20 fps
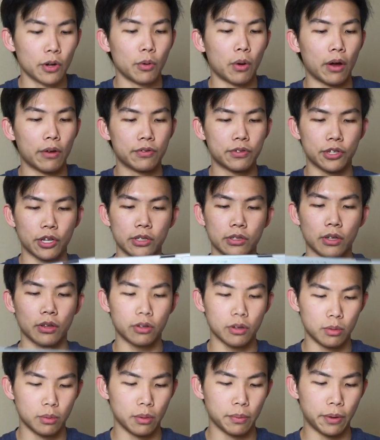Even though I've
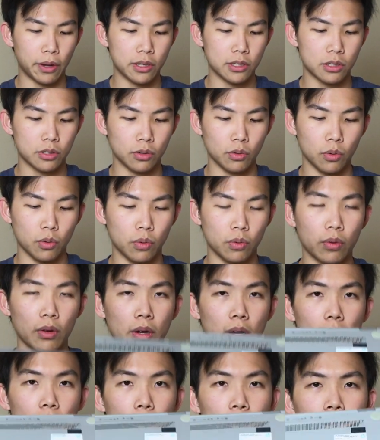changed the thermal paste
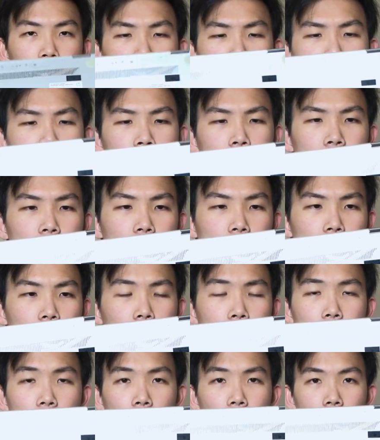to
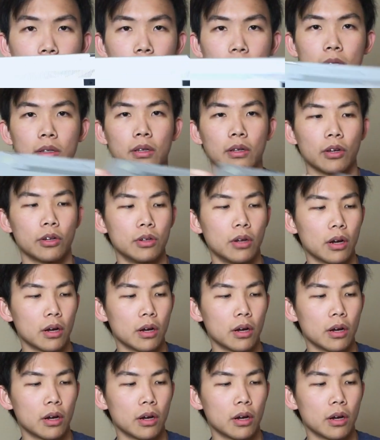Cryonaut,